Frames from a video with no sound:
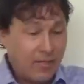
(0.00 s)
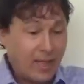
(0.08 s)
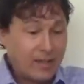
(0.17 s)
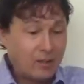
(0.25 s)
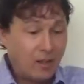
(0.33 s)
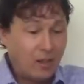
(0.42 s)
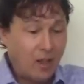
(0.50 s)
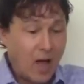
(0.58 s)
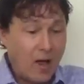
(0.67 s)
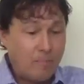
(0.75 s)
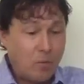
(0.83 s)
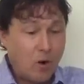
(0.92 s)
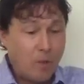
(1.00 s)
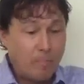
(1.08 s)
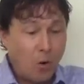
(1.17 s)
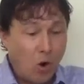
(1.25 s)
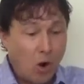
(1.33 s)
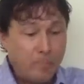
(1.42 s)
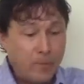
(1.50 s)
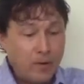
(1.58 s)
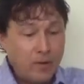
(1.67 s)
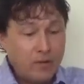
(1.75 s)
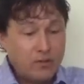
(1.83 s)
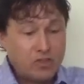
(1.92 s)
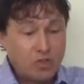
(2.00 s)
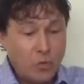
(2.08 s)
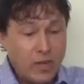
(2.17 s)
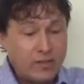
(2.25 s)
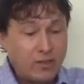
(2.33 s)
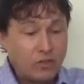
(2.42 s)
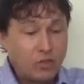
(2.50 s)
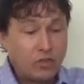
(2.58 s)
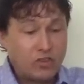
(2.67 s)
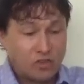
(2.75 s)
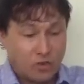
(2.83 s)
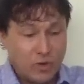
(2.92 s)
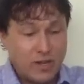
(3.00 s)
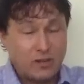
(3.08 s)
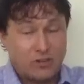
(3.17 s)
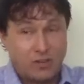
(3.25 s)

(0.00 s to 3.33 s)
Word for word: That's a lot more pulp squeezing through the screen.